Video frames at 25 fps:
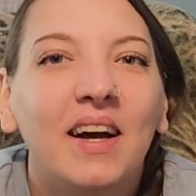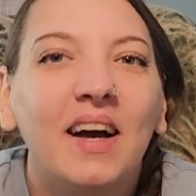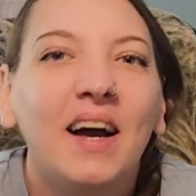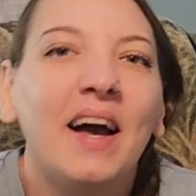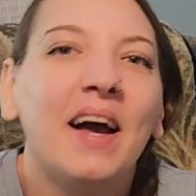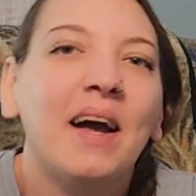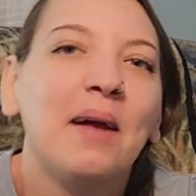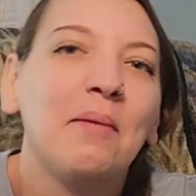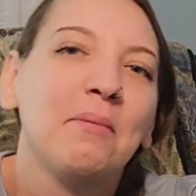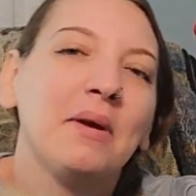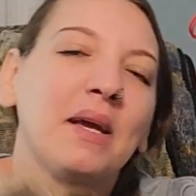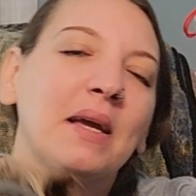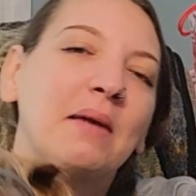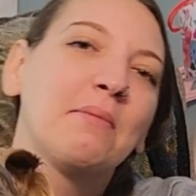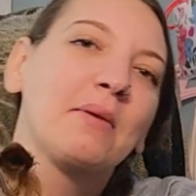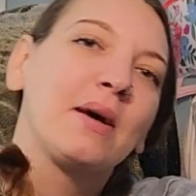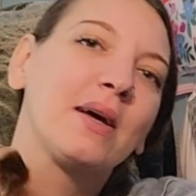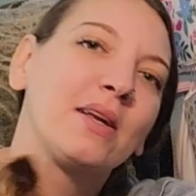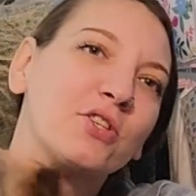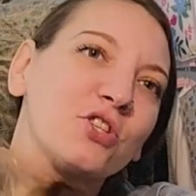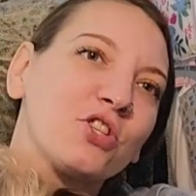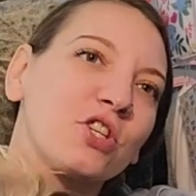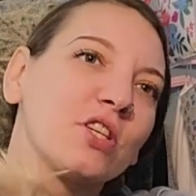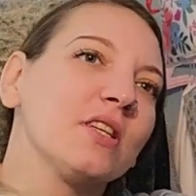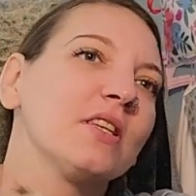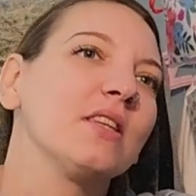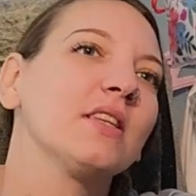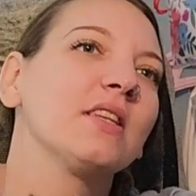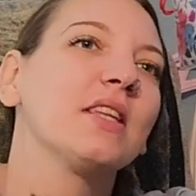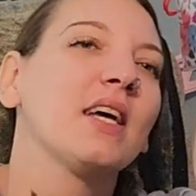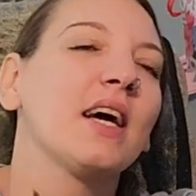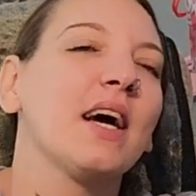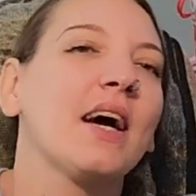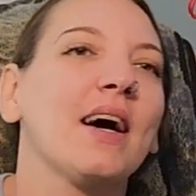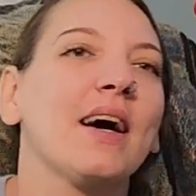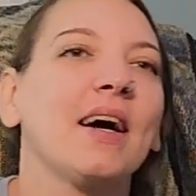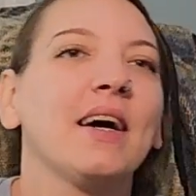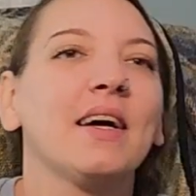Had made mention
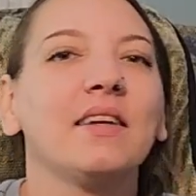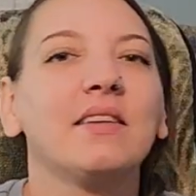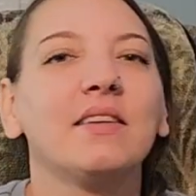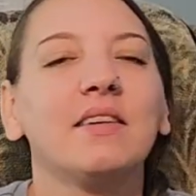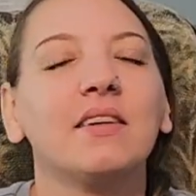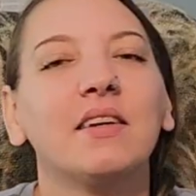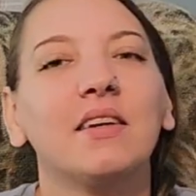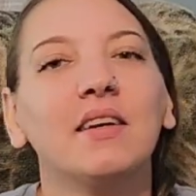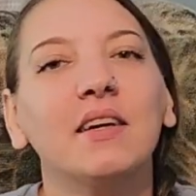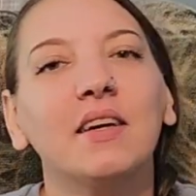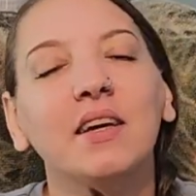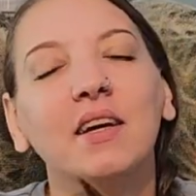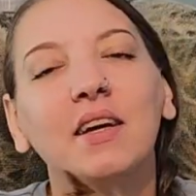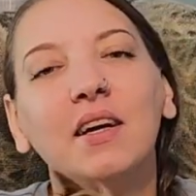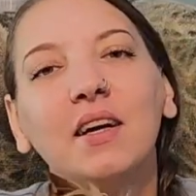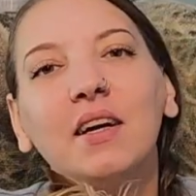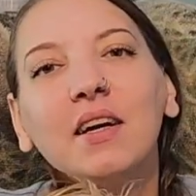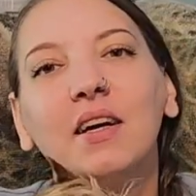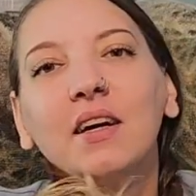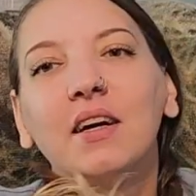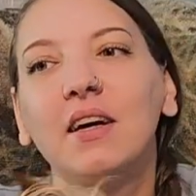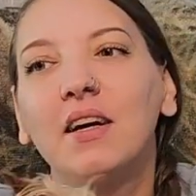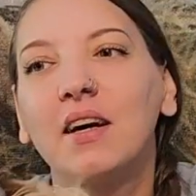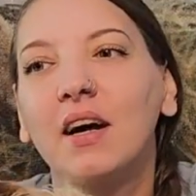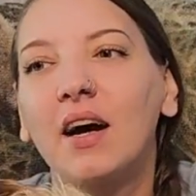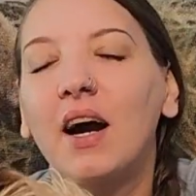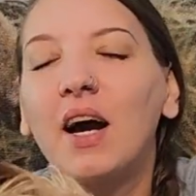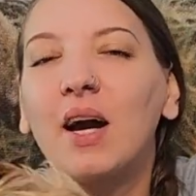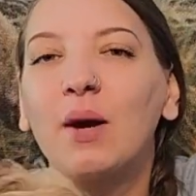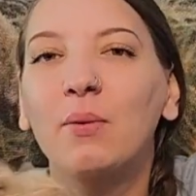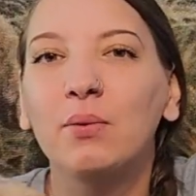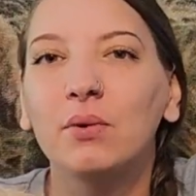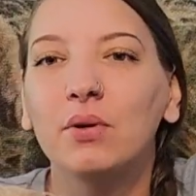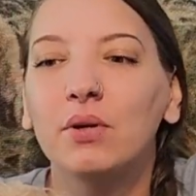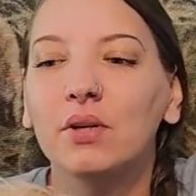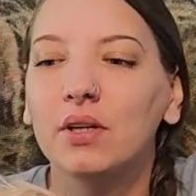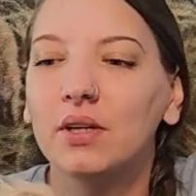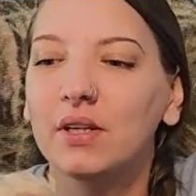that I
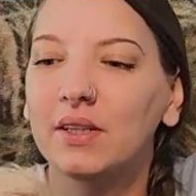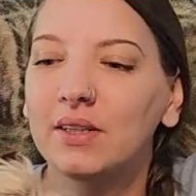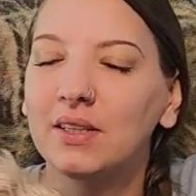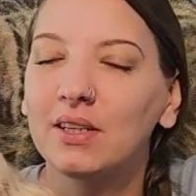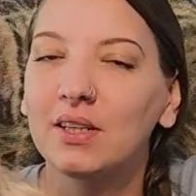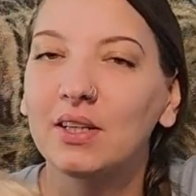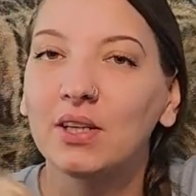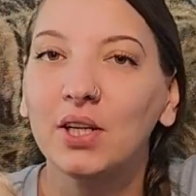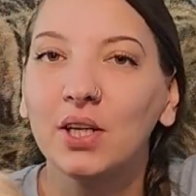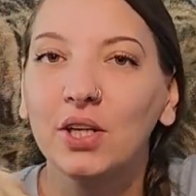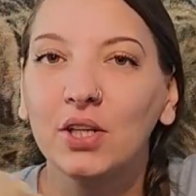would